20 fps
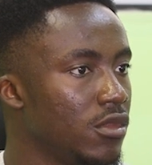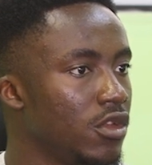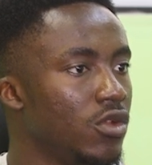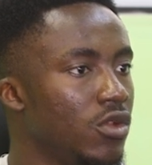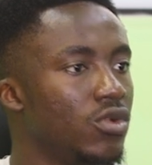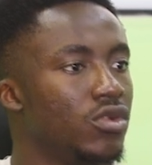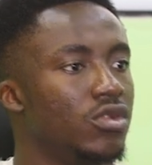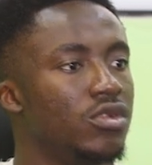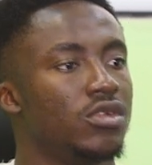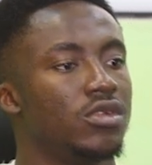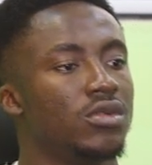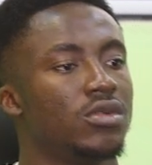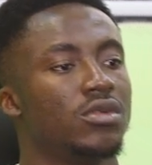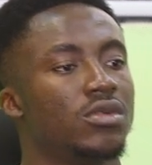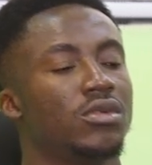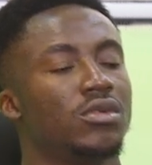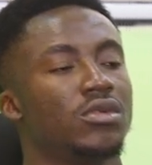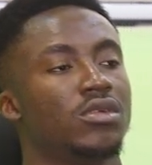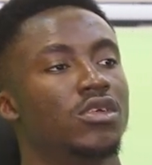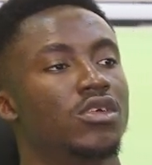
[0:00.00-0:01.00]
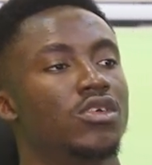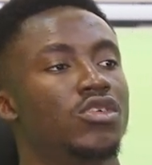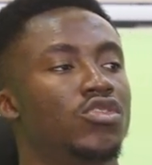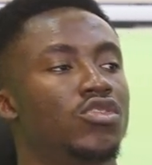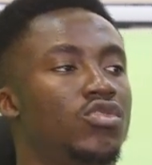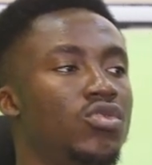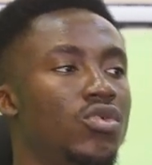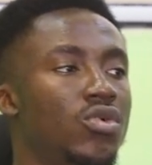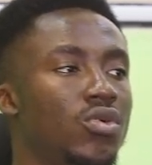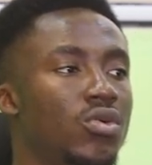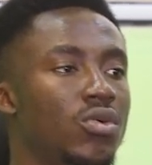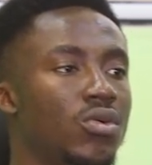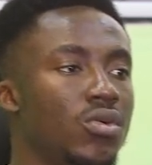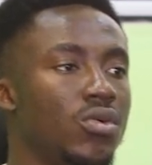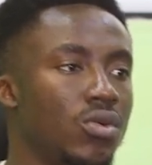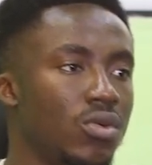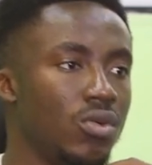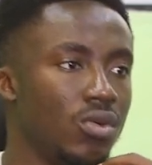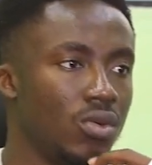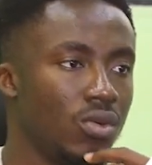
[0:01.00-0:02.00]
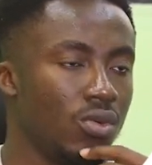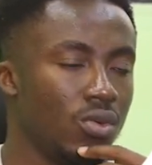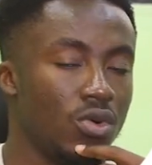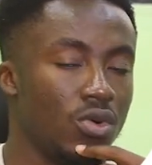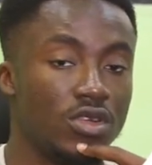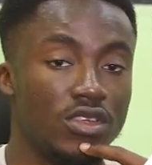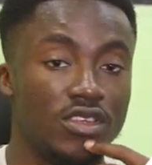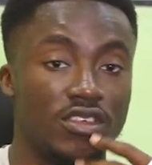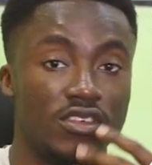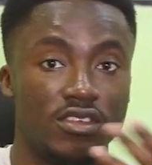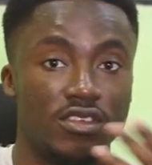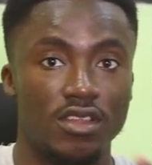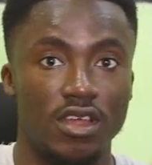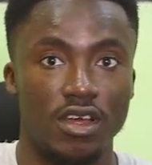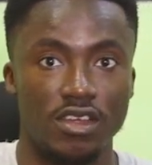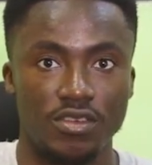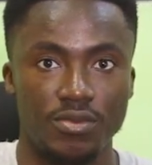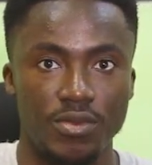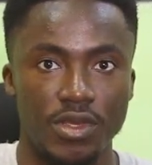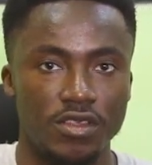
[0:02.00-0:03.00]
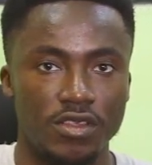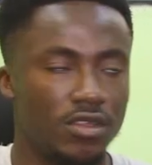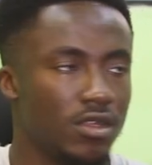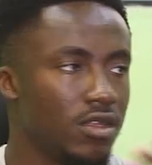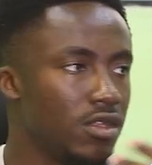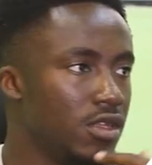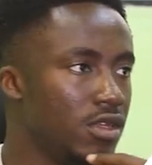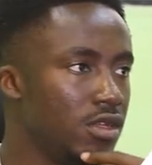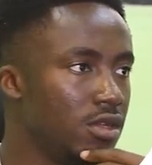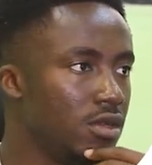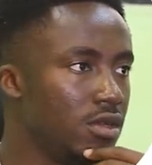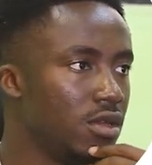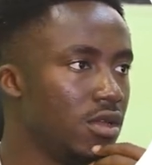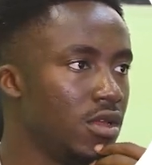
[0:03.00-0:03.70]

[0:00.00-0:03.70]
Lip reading: Good. So what this does basically,